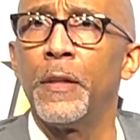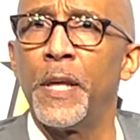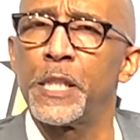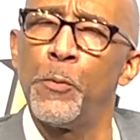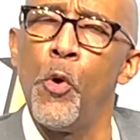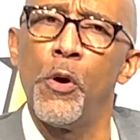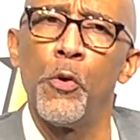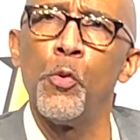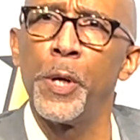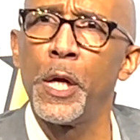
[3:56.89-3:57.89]
That's more of who
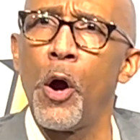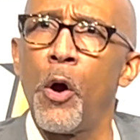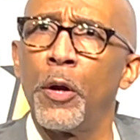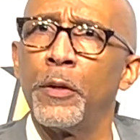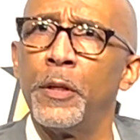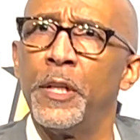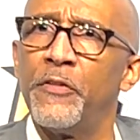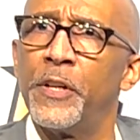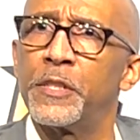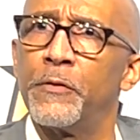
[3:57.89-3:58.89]
we are
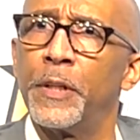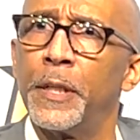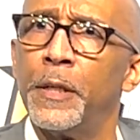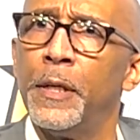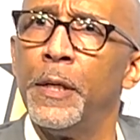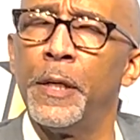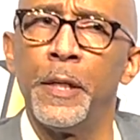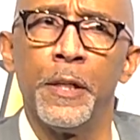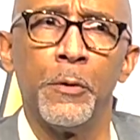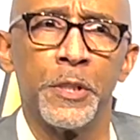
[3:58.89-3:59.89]
defensively. And then we